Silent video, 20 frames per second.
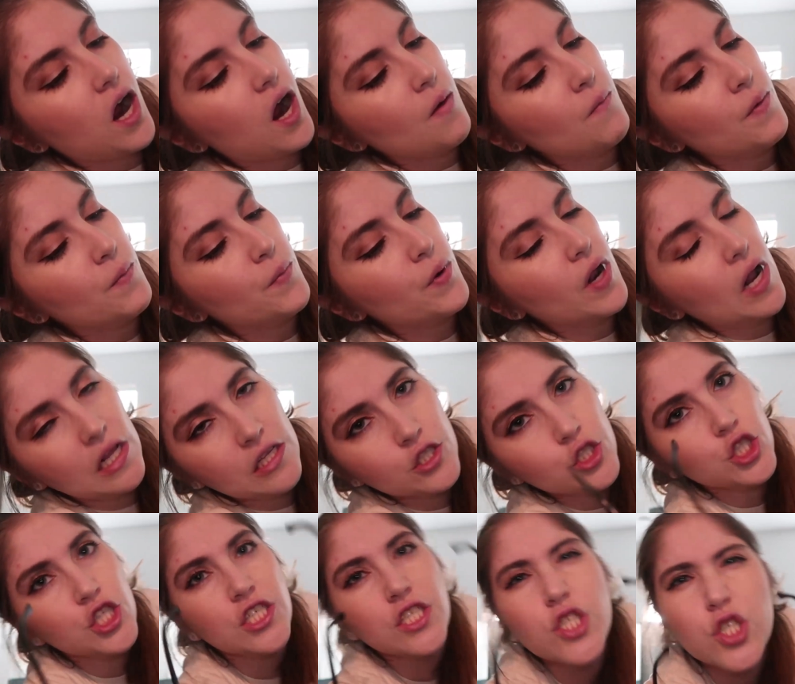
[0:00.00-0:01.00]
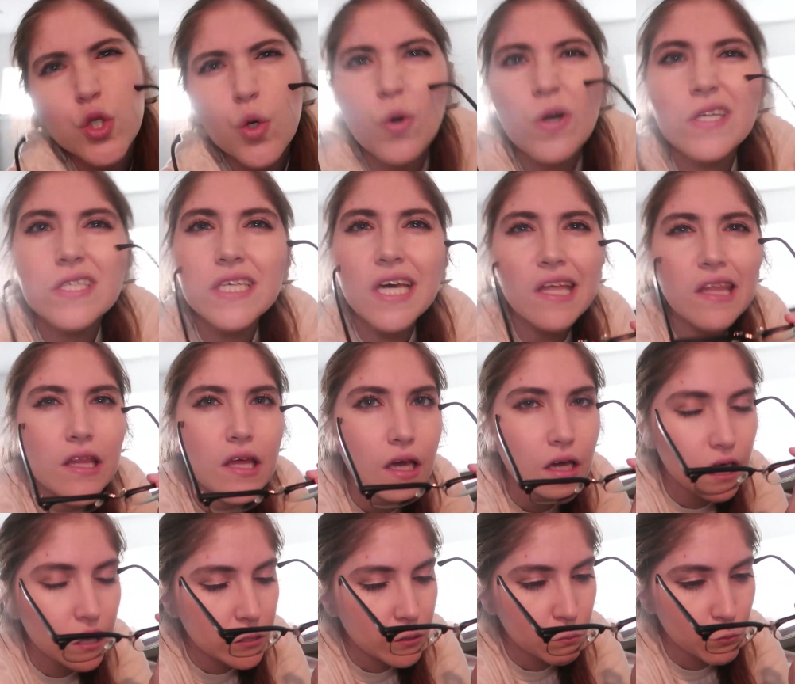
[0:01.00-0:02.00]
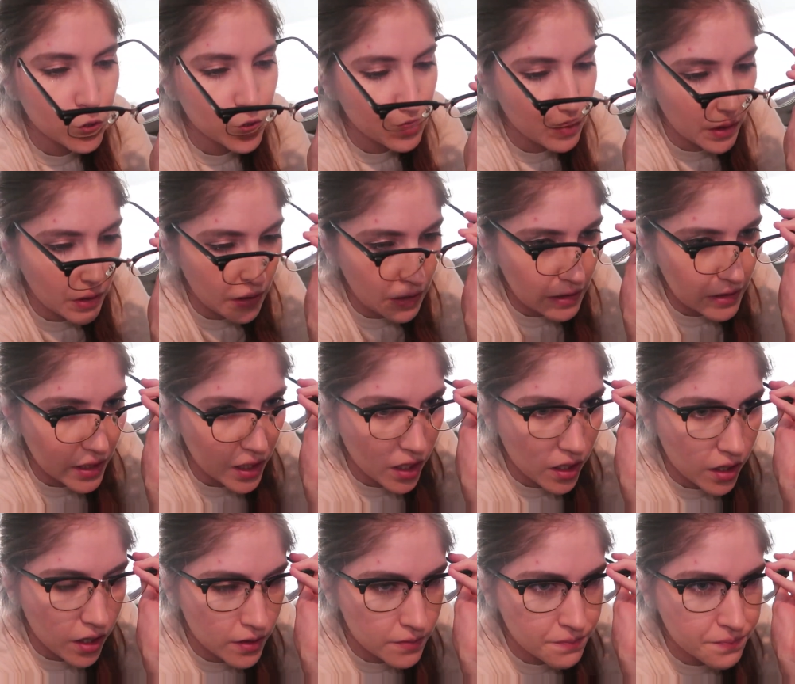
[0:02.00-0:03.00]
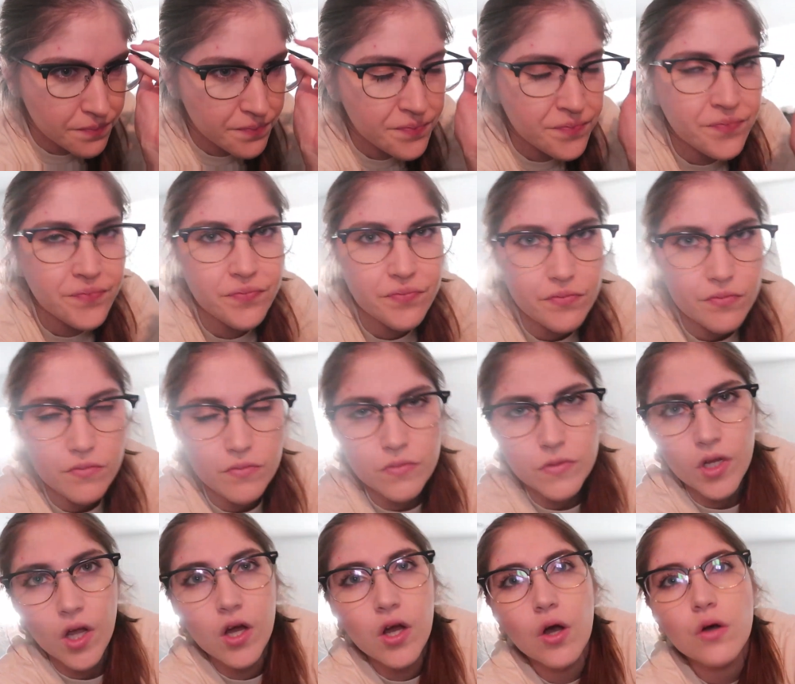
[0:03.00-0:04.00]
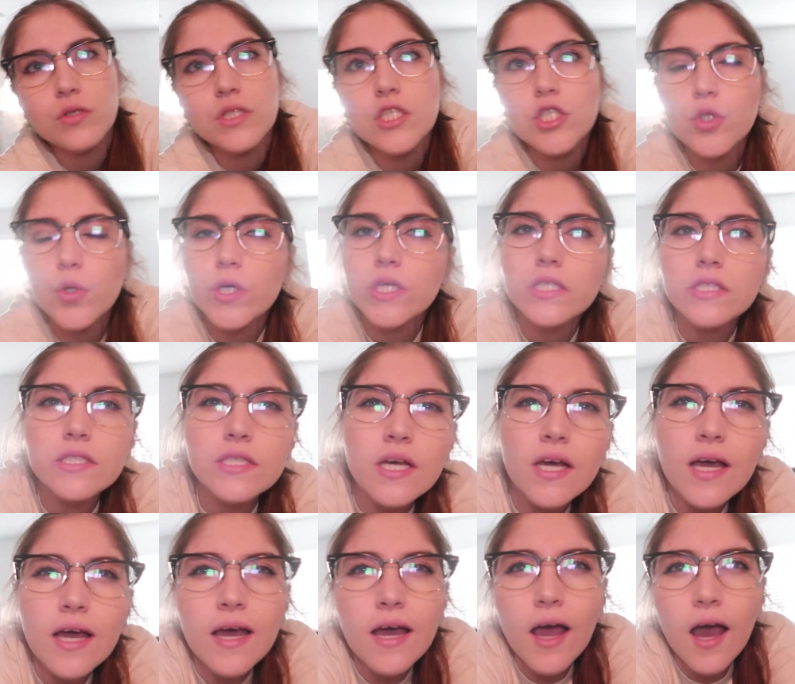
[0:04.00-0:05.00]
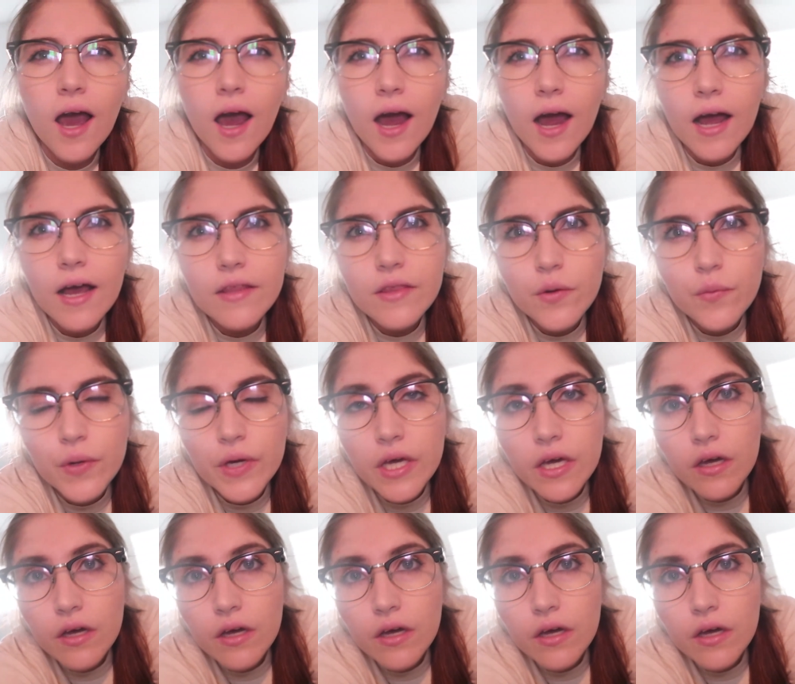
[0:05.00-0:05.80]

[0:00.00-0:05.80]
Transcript: I'm gonna put on jean shorts, I think, because I'm just wearing like, um, cozy shorts, and then we